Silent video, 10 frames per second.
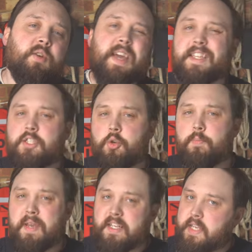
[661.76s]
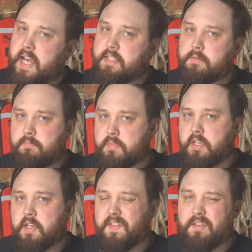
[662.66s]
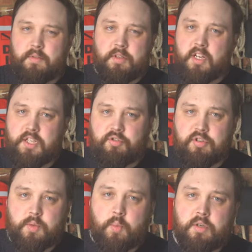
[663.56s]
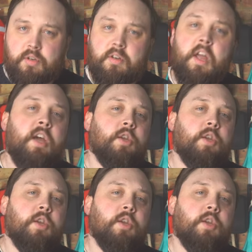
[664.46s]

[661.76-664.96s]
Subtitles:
you get into mixed gas diving, your nitrox and whatnot,